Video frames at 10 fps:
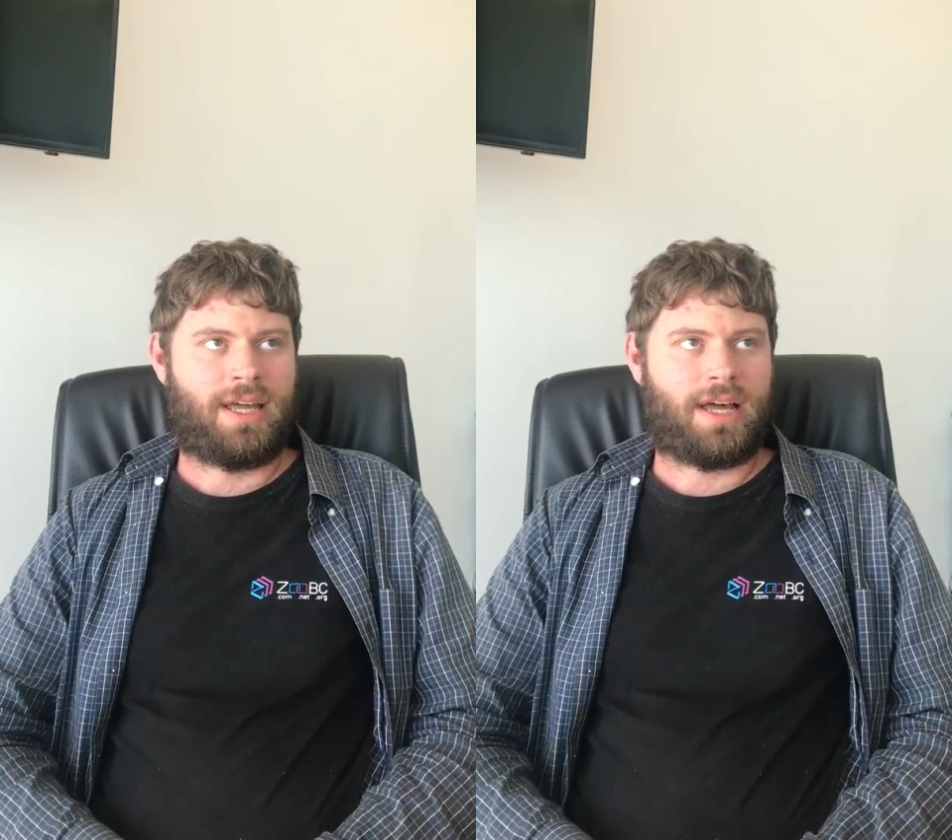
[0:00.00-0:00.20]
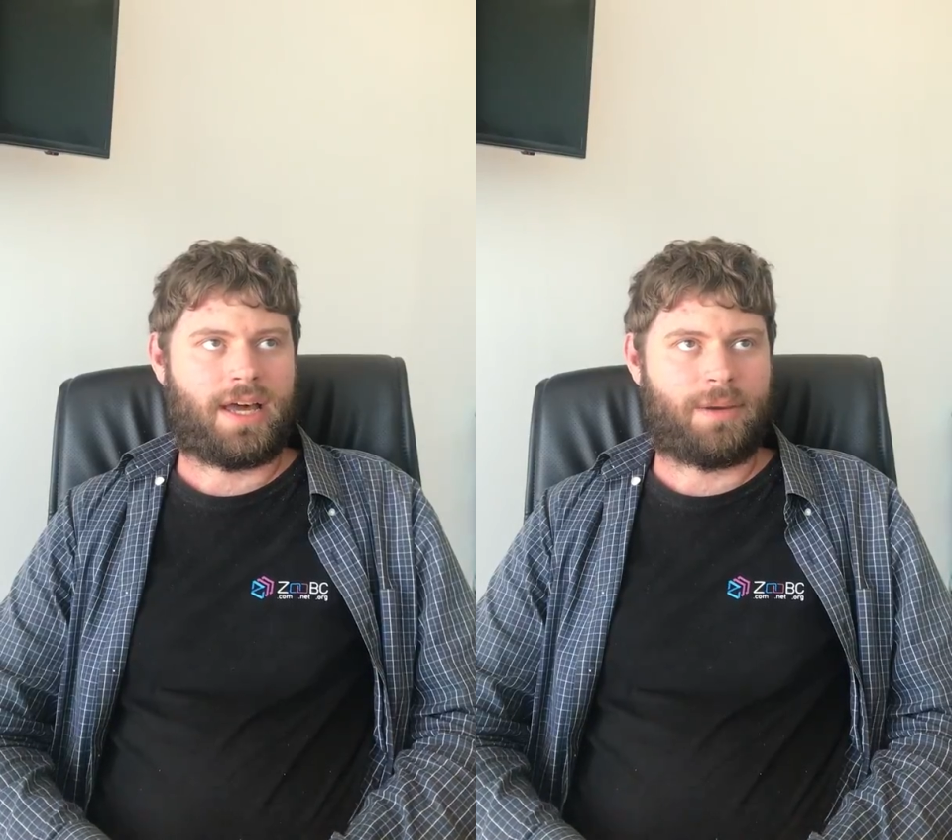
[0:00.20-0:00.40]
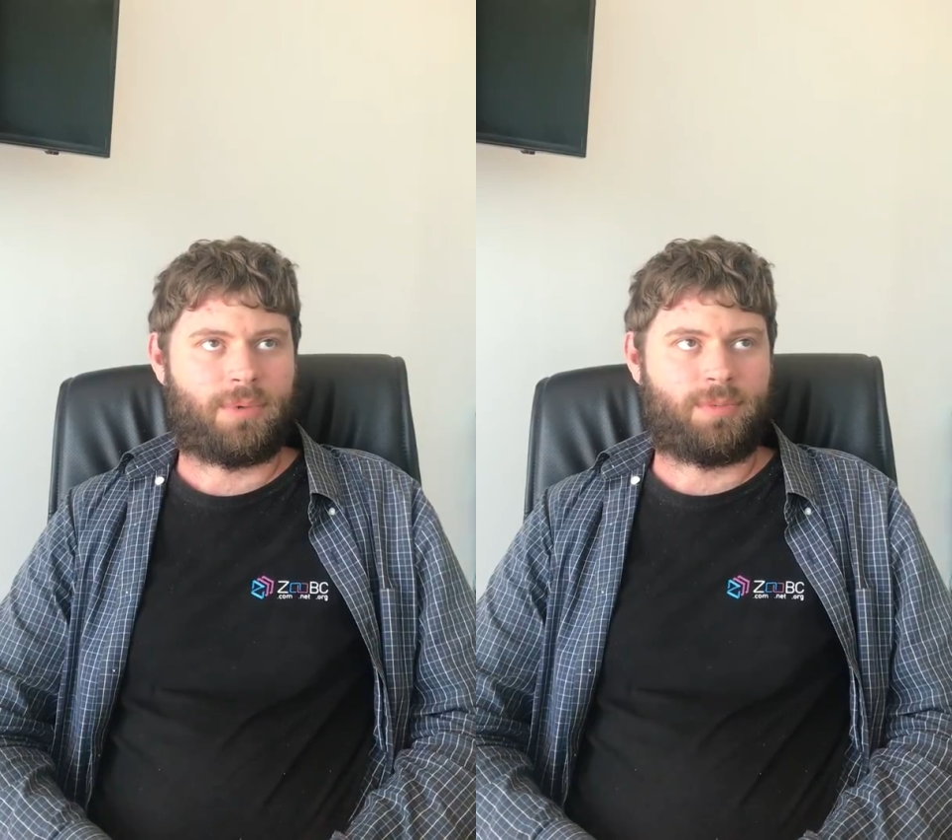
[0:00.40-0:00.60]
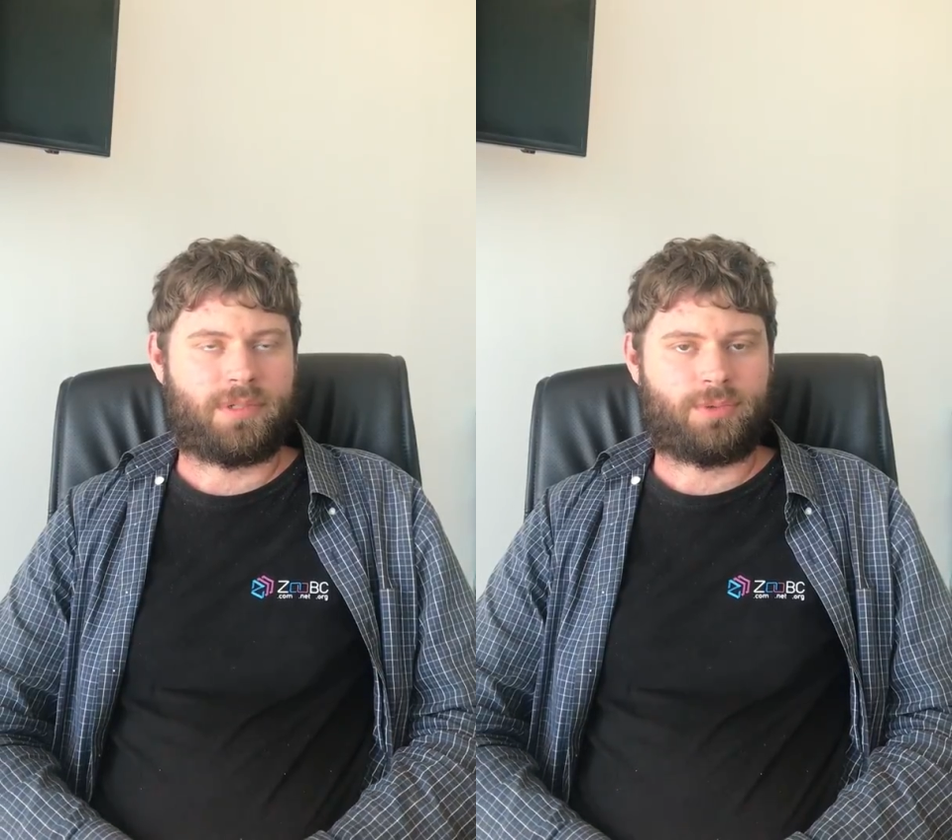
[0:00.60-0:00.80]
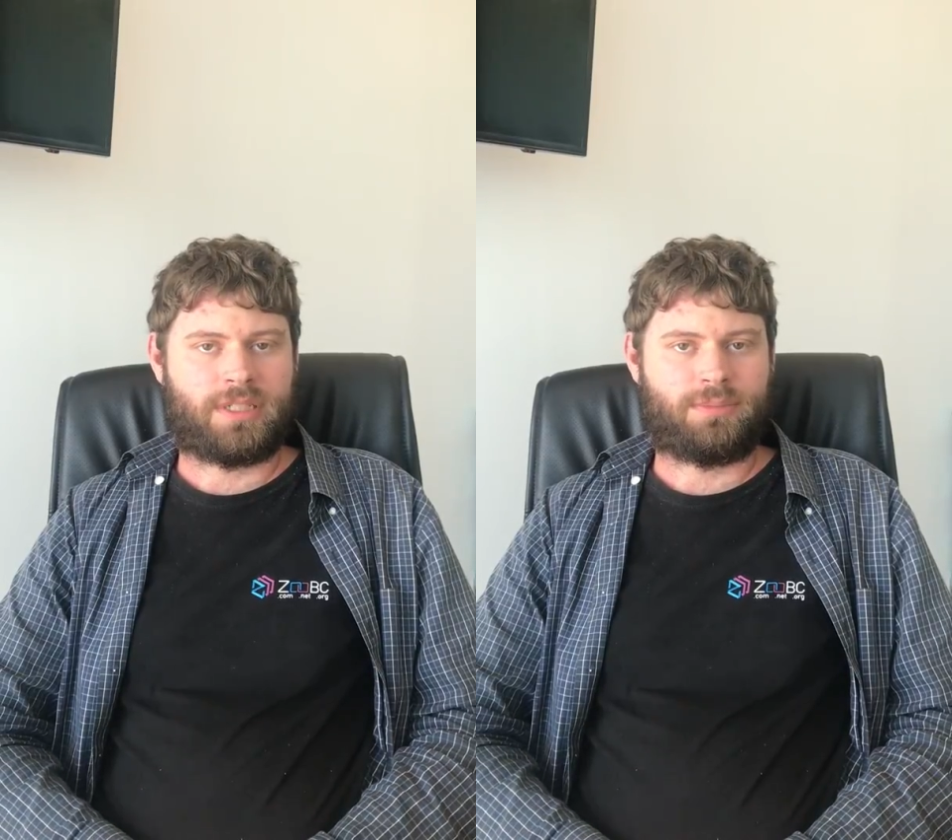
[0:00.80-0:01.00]
a hybrid
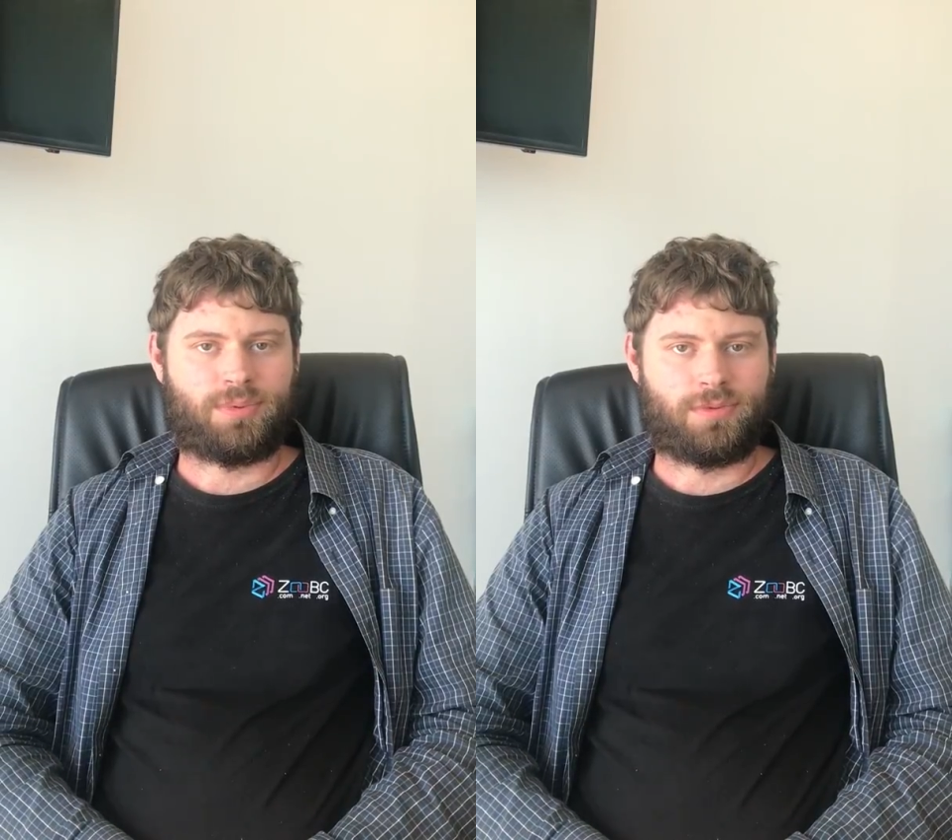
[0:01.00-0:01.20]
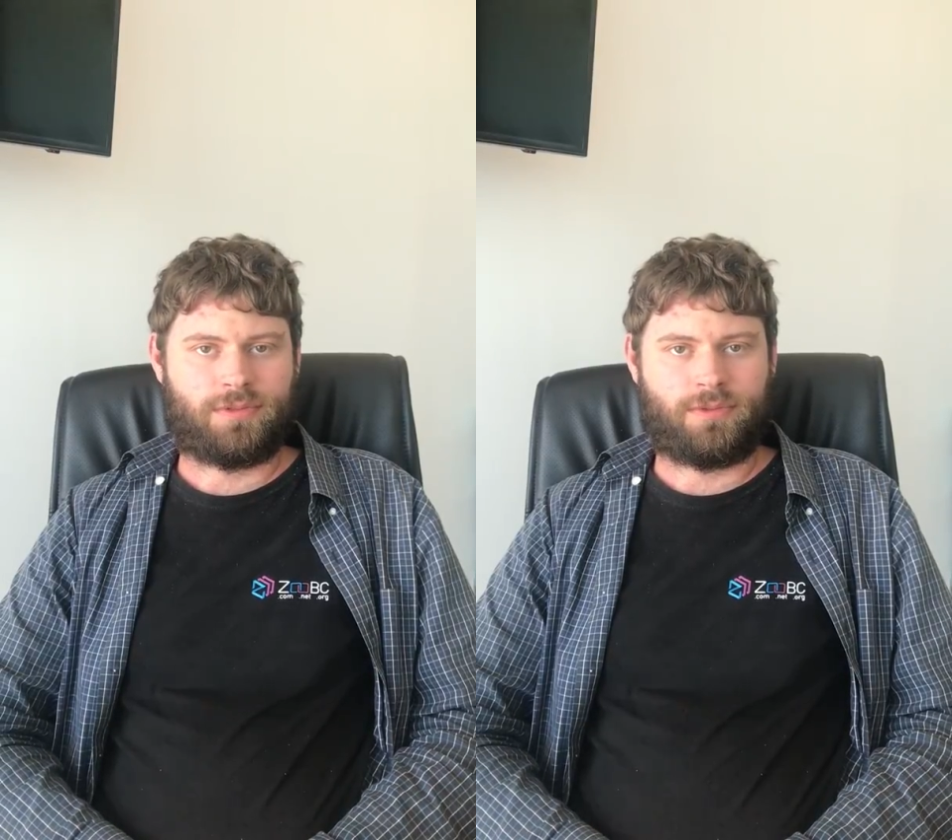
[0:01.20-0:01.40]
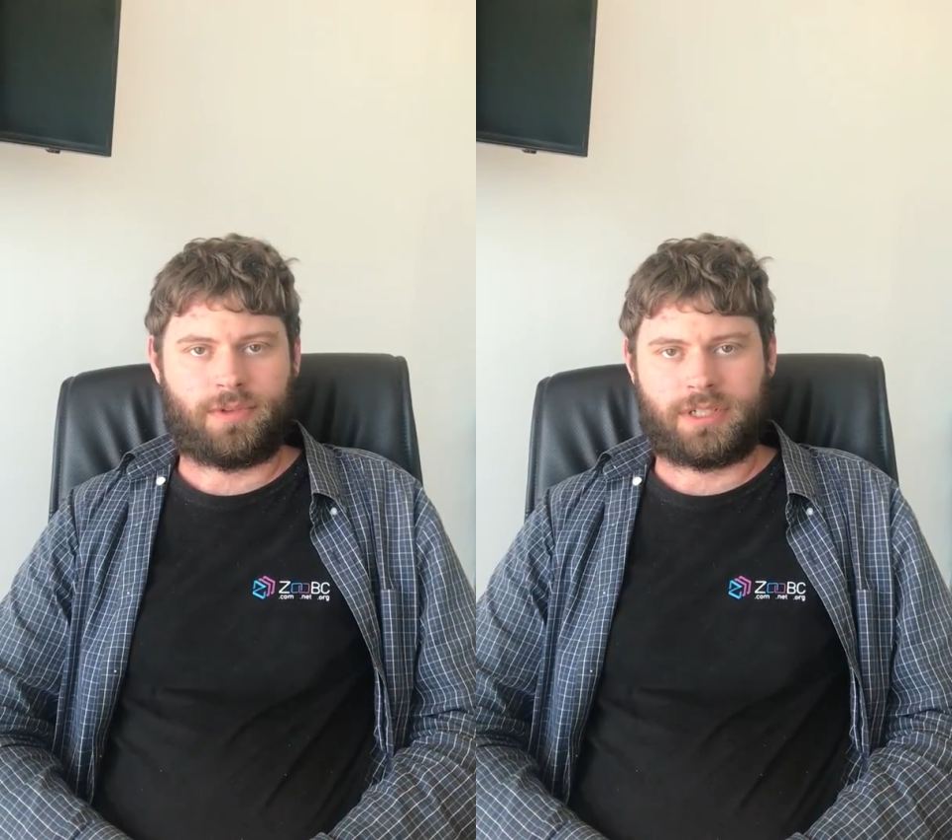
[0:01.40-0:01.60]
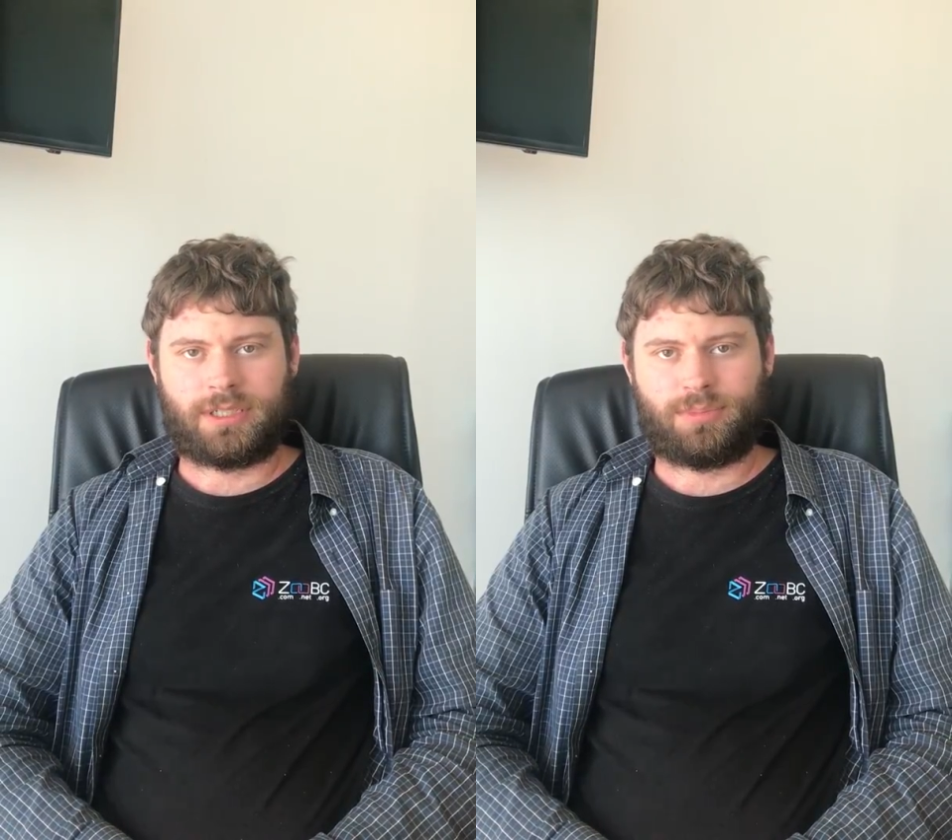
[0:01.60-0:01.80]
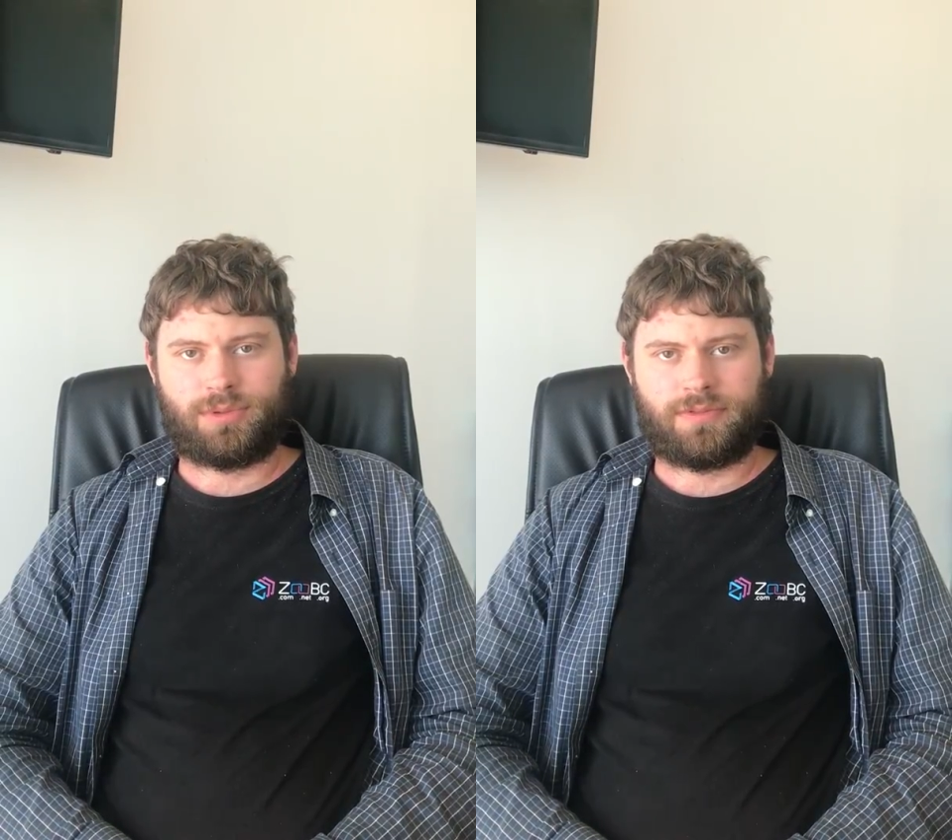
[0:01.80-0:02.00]
between proof of work
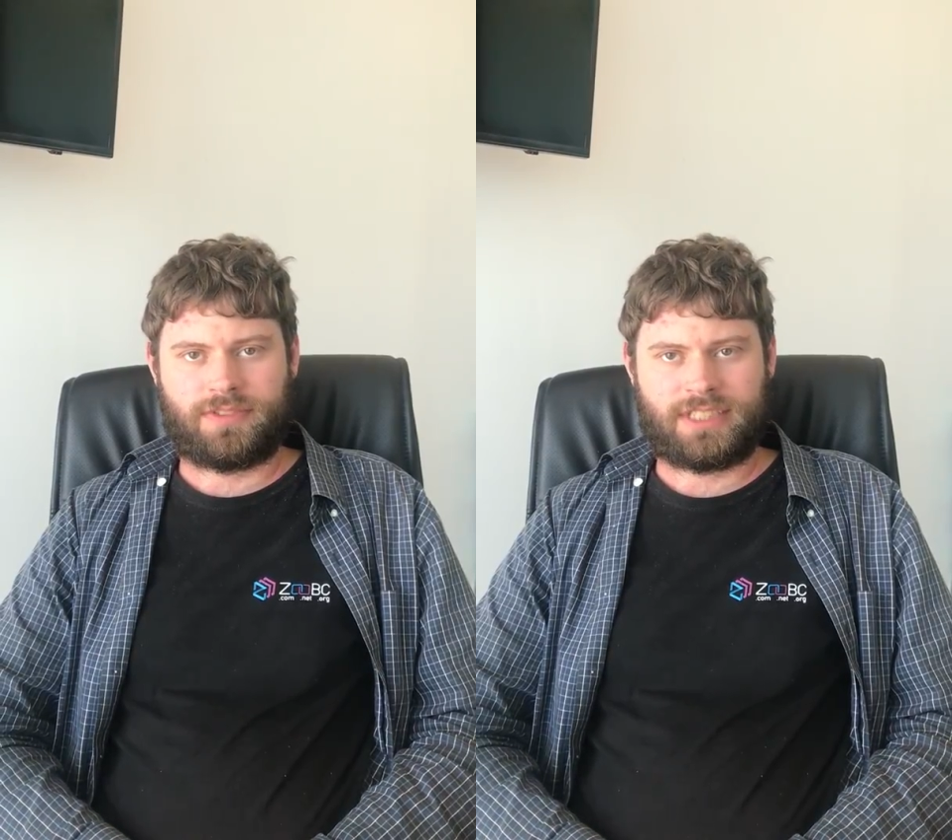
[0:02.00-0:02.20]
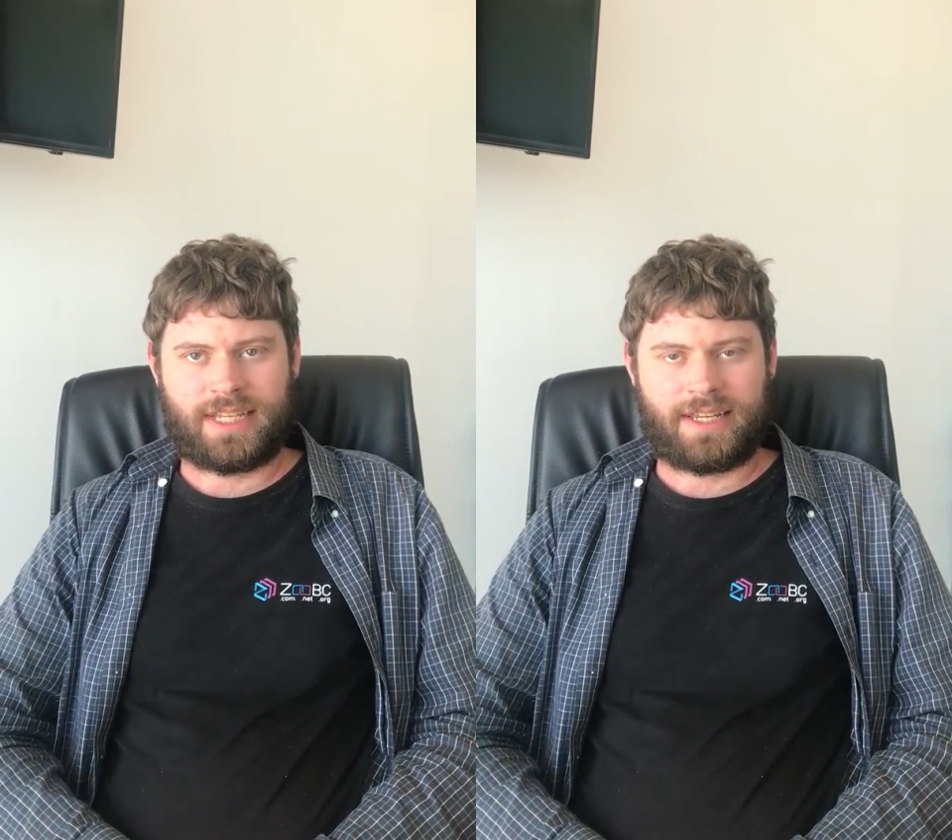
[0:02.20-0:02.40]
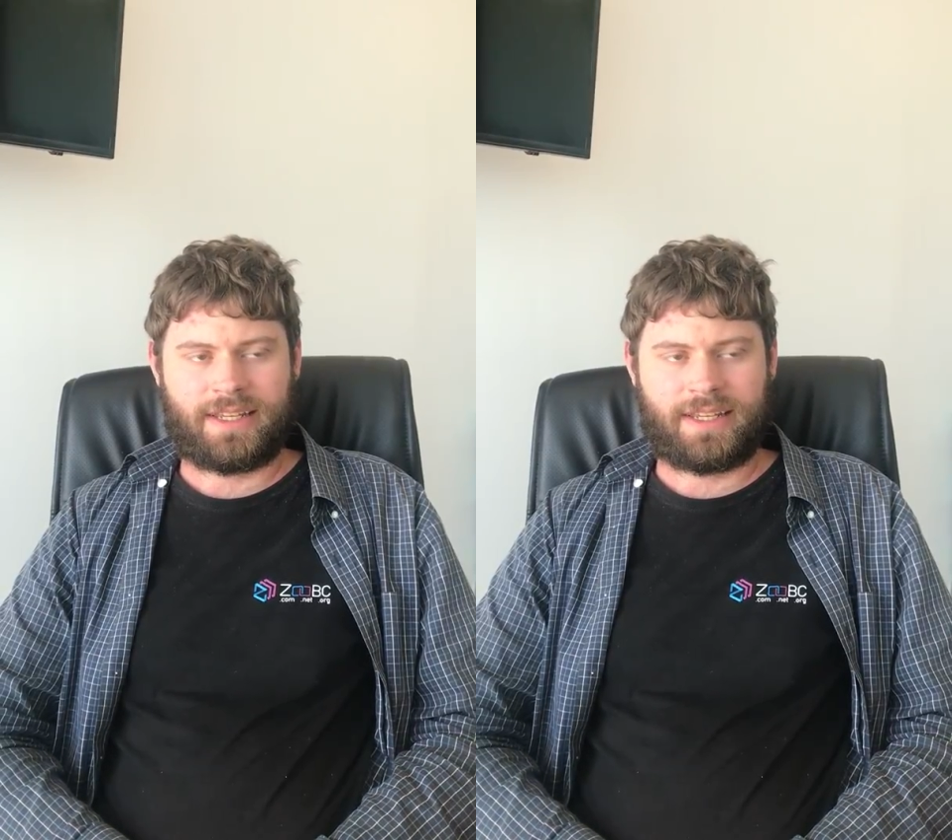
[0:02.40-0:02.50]
and proof of stake?